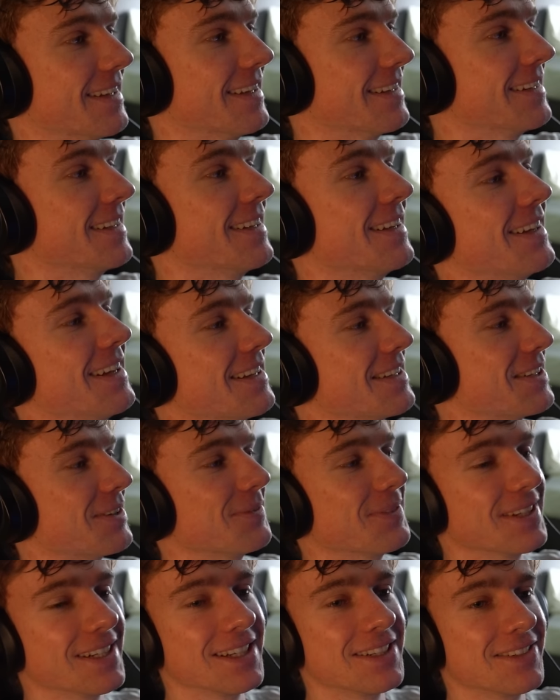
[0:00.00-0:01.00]
that
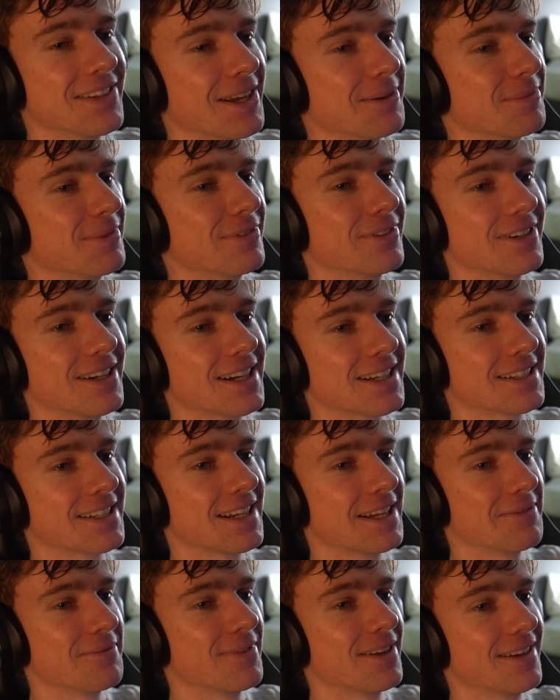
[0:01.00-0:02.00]
something needs to happen for next
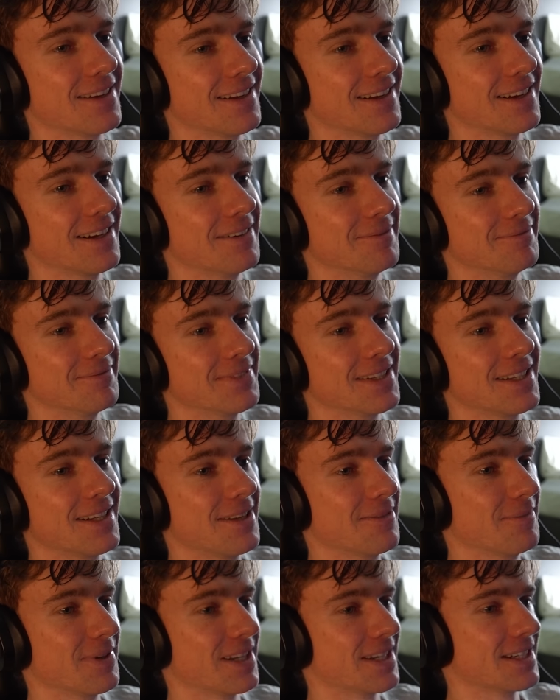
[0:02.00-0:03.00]
game. Um,
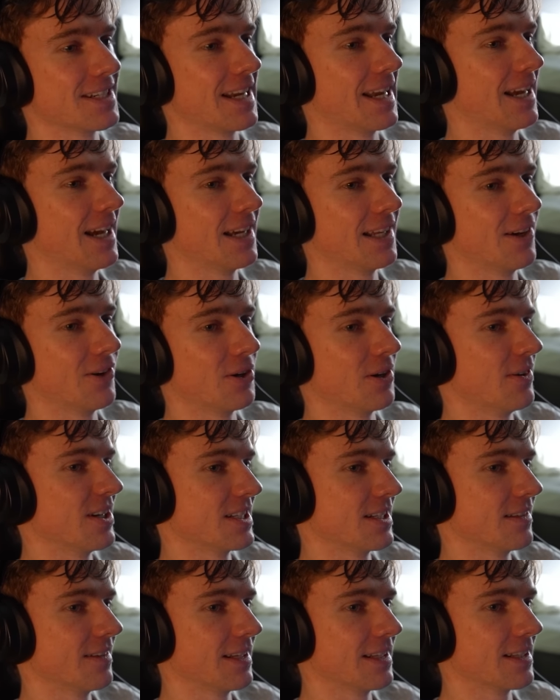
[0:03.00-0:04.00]
because yeah,
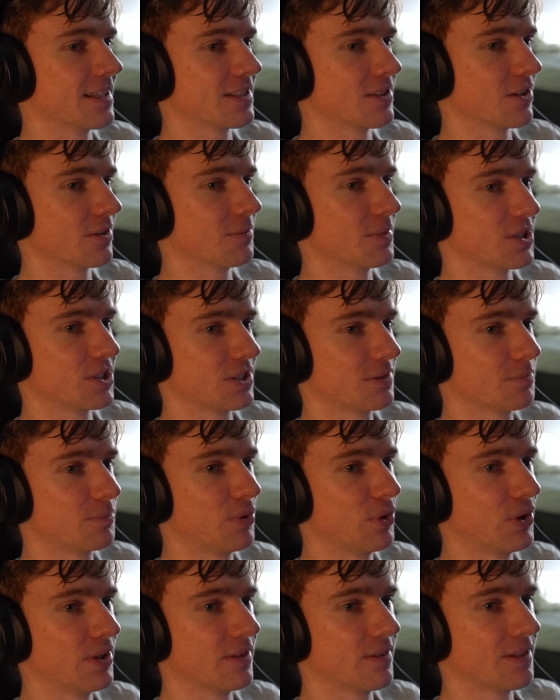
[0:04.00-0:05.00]
otherwise I think there's not much
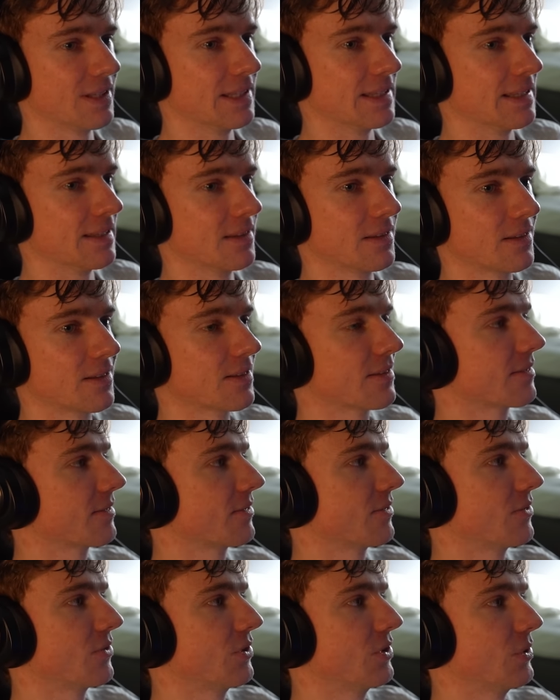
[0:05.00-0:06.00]
point in
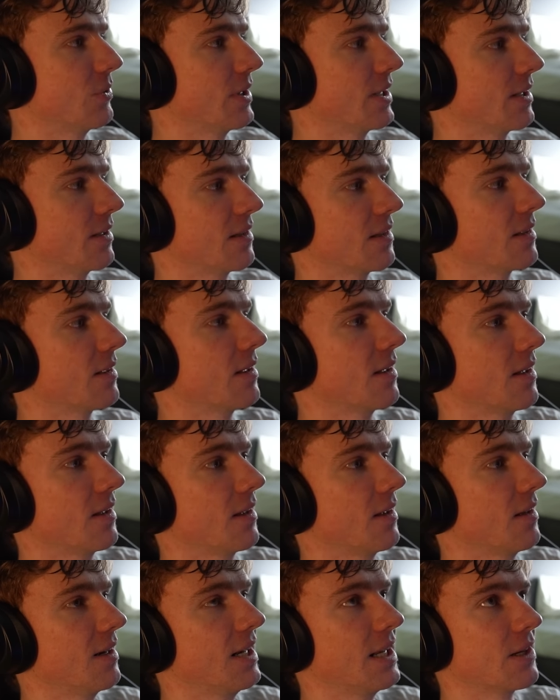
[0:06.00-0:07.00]
doing
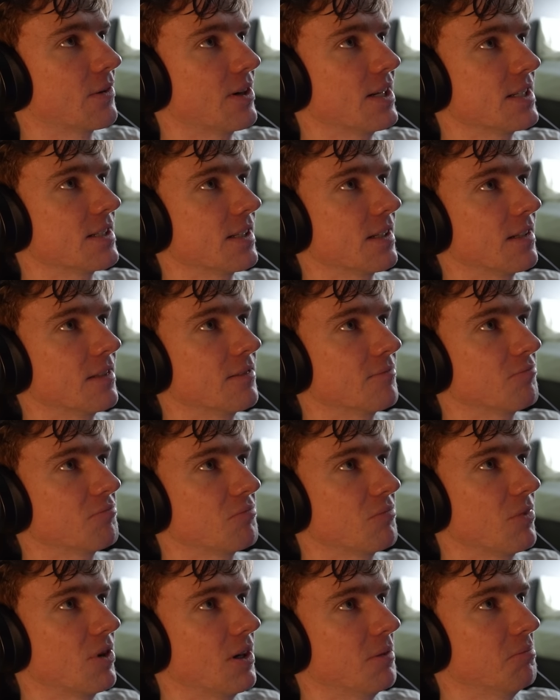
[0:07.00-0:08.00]
league racing
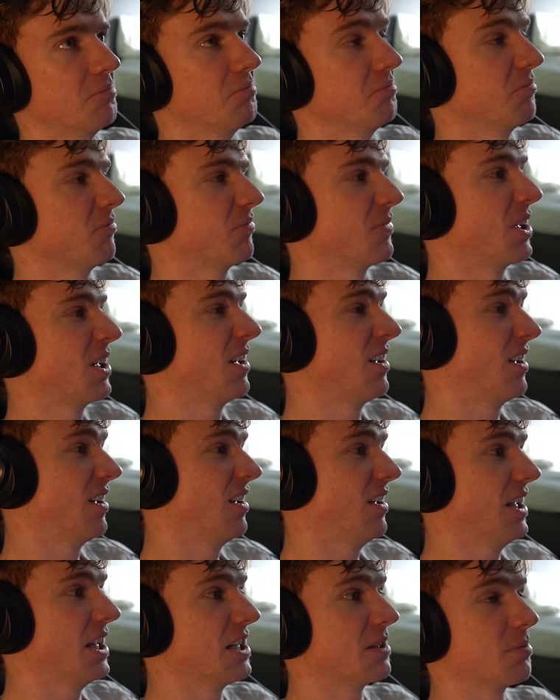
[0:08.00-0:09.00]
um,
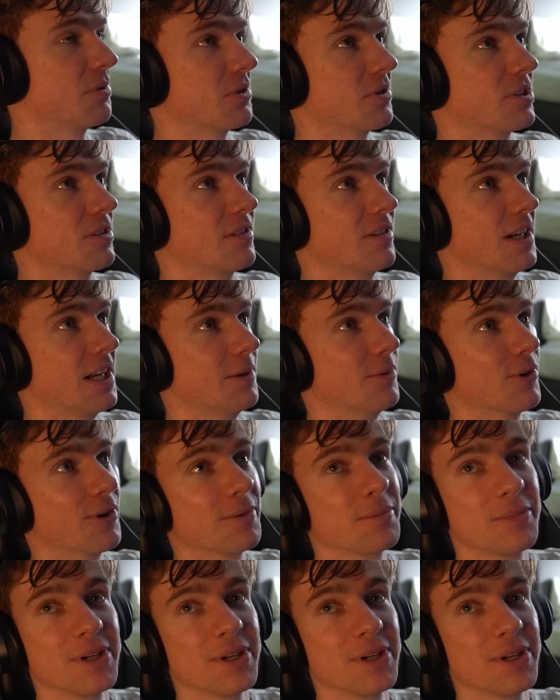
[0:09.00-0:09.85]
Esports anymore,